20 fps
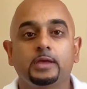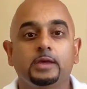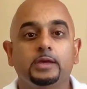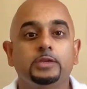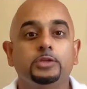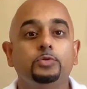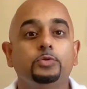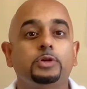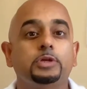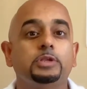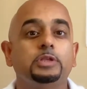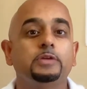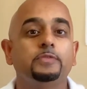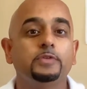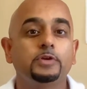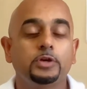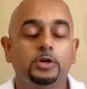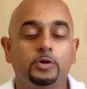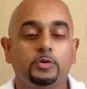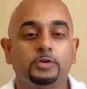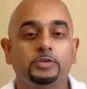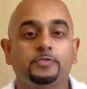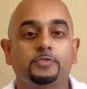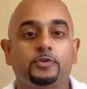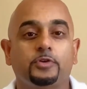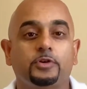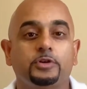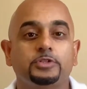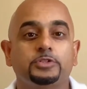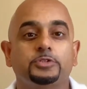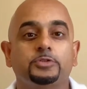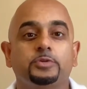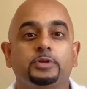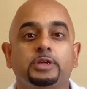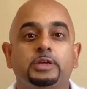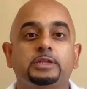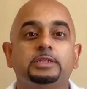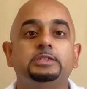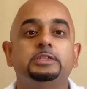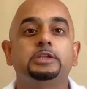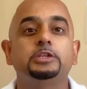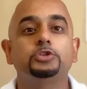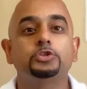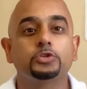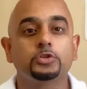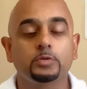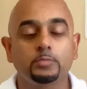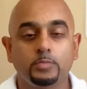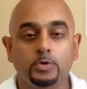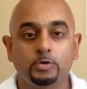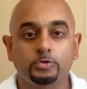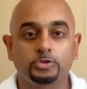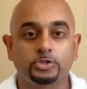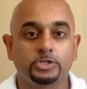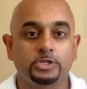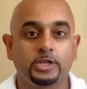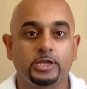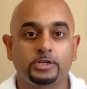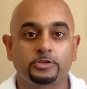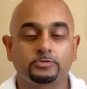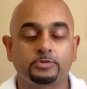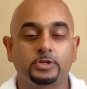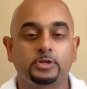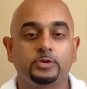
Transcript: You can even go as far as doing a digital motion x-ray,